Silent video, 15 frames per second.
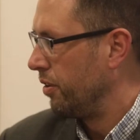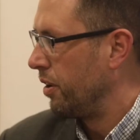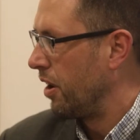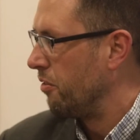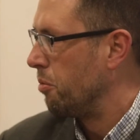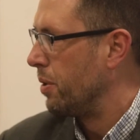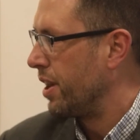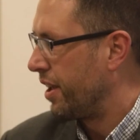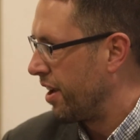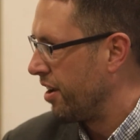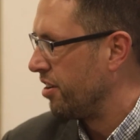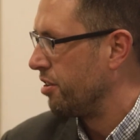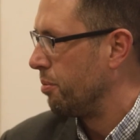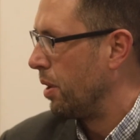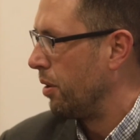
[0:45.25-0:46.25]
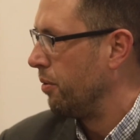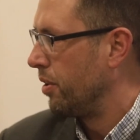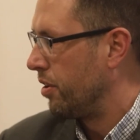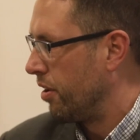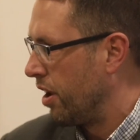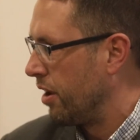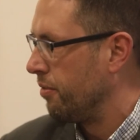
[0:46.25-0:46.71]
everybody cares about with
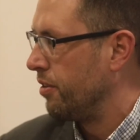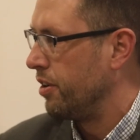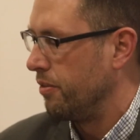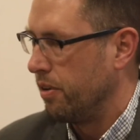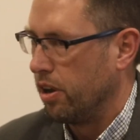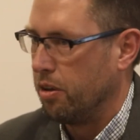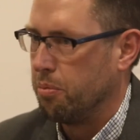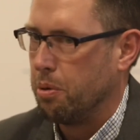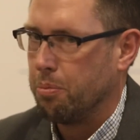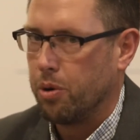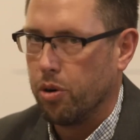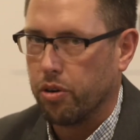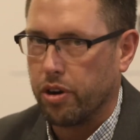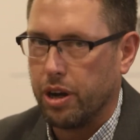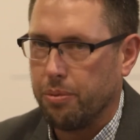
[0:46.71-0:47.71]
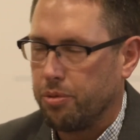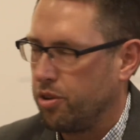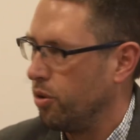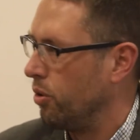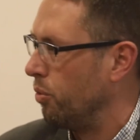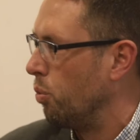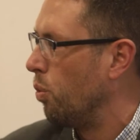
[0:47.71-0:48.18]
their heifer development program.
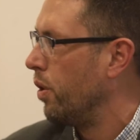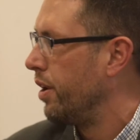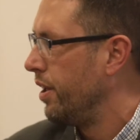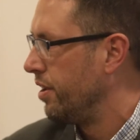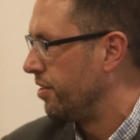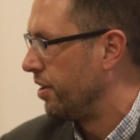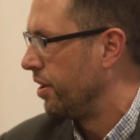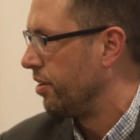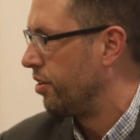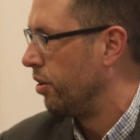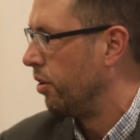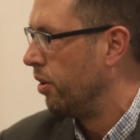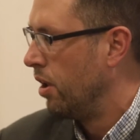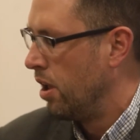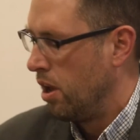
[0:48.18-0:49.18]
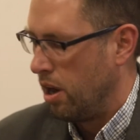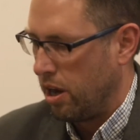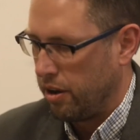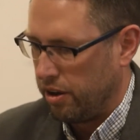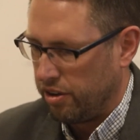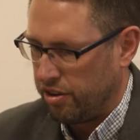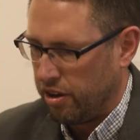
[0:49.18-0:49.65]
So what is it? So
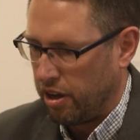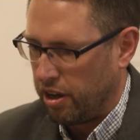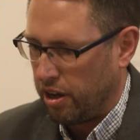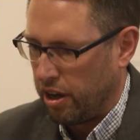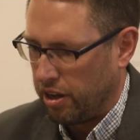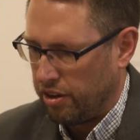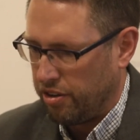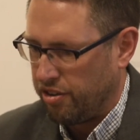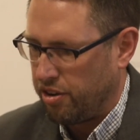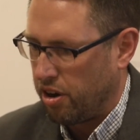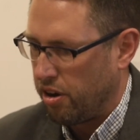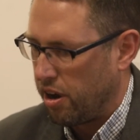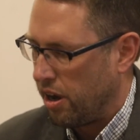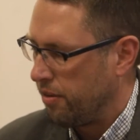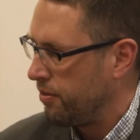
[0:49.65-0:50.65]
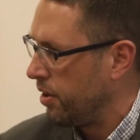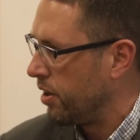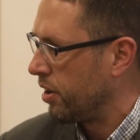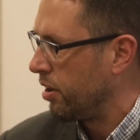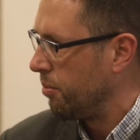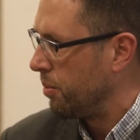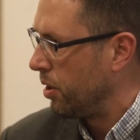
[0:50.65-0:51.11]
I'd start off
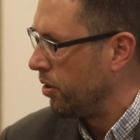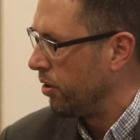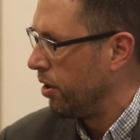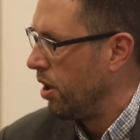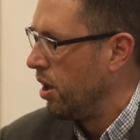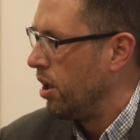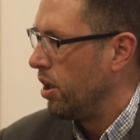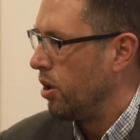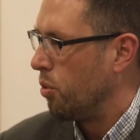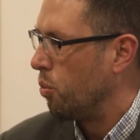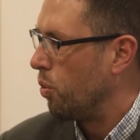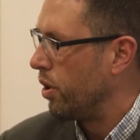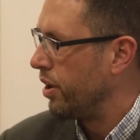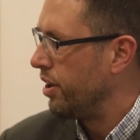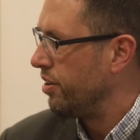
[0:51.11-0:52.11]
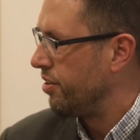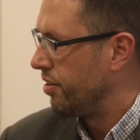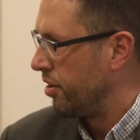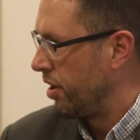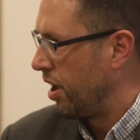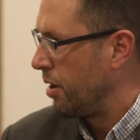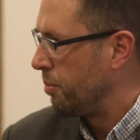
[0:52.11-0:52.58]
talking about what
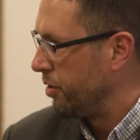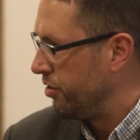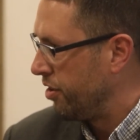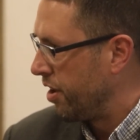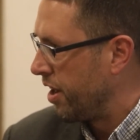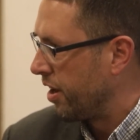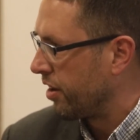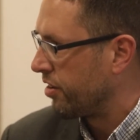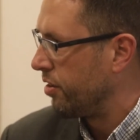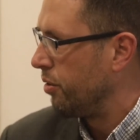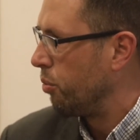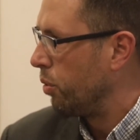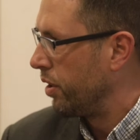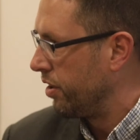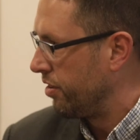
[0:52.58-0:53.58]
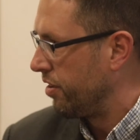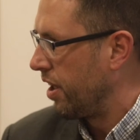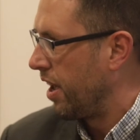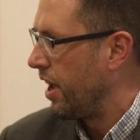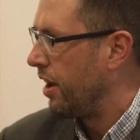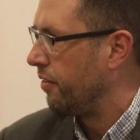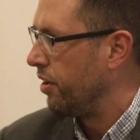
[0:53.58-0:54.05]
is epigenetics and what does
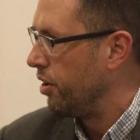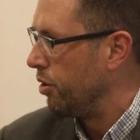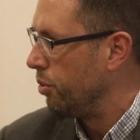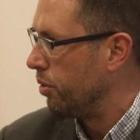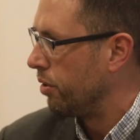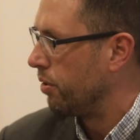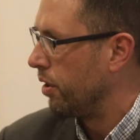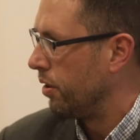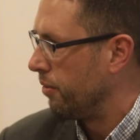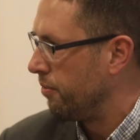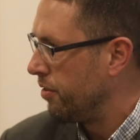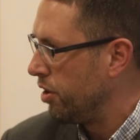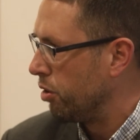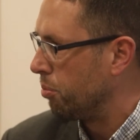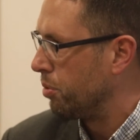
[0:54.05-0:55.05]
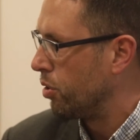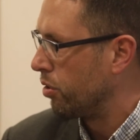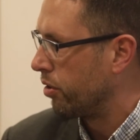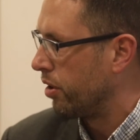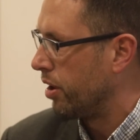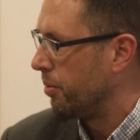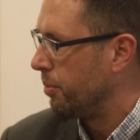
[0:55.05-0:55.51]
that have to do with fetal
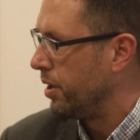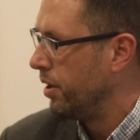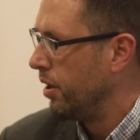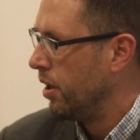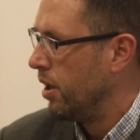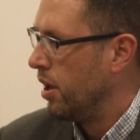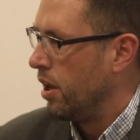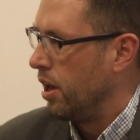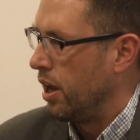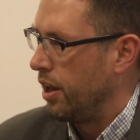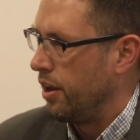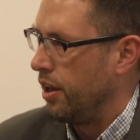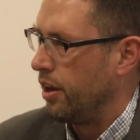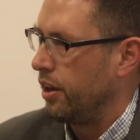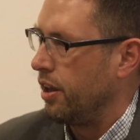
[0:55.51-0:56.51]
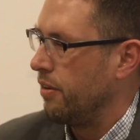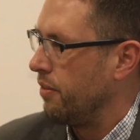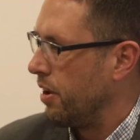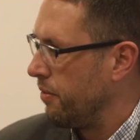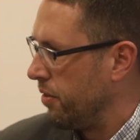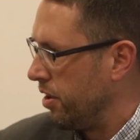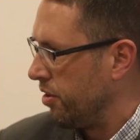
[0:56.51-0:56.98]
programming, and then give
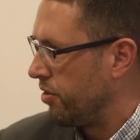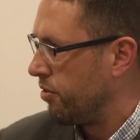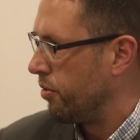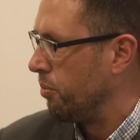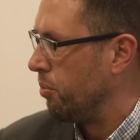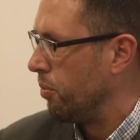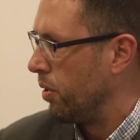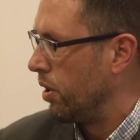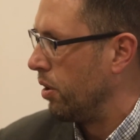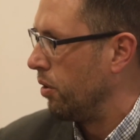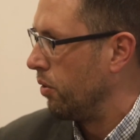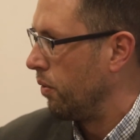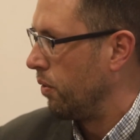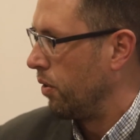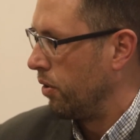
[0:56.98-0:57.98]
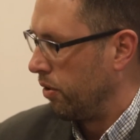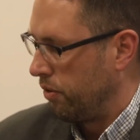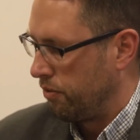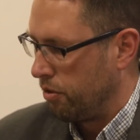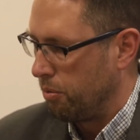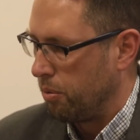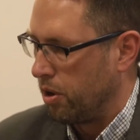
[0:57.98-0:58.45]
evidence from
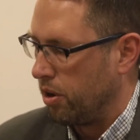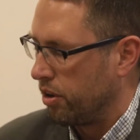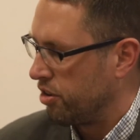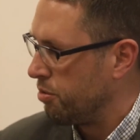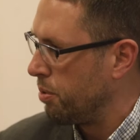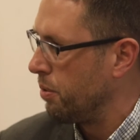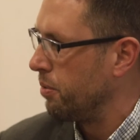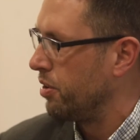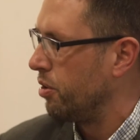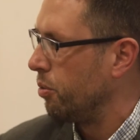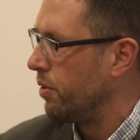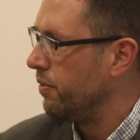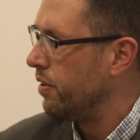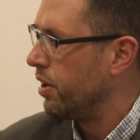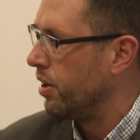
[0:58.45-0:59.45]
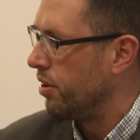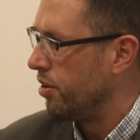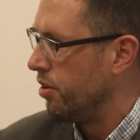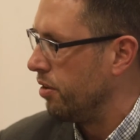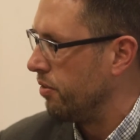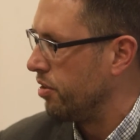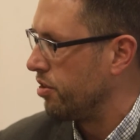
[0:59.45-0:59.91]
our experiments that we've done at the
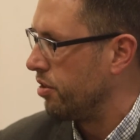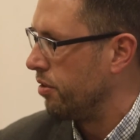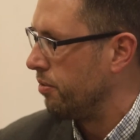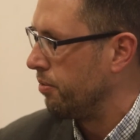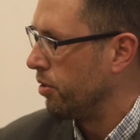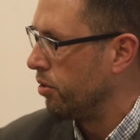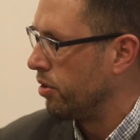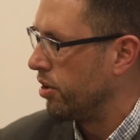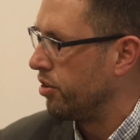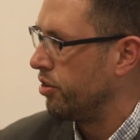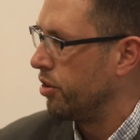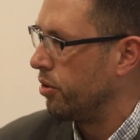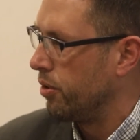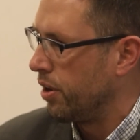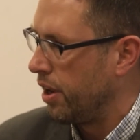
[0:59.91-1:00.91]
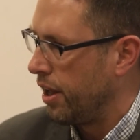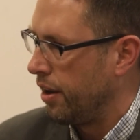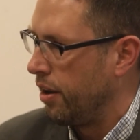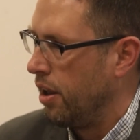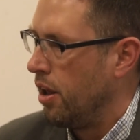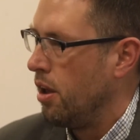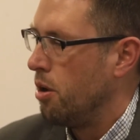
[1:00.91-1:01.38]
University of Florida showing that
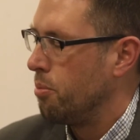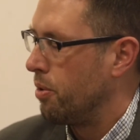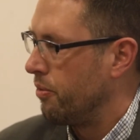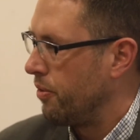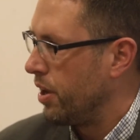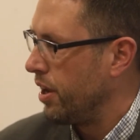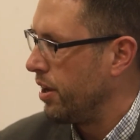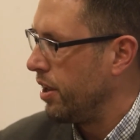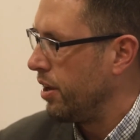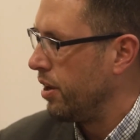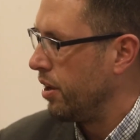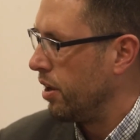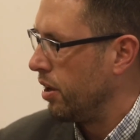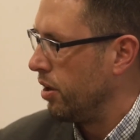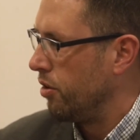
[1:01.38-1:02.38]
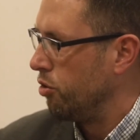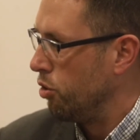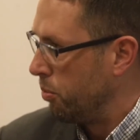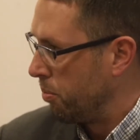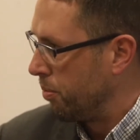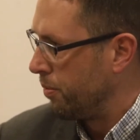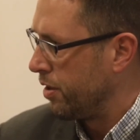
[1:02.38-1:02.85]
providing
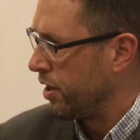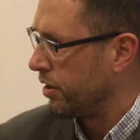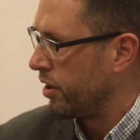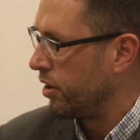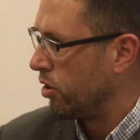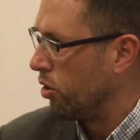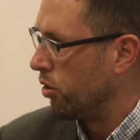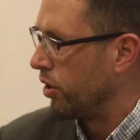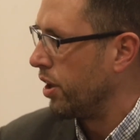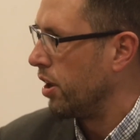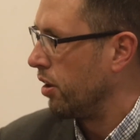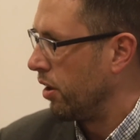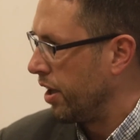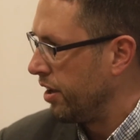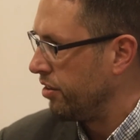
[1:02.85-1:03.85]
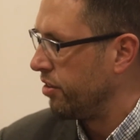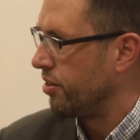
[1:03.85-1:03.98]
rumen-protected choline in late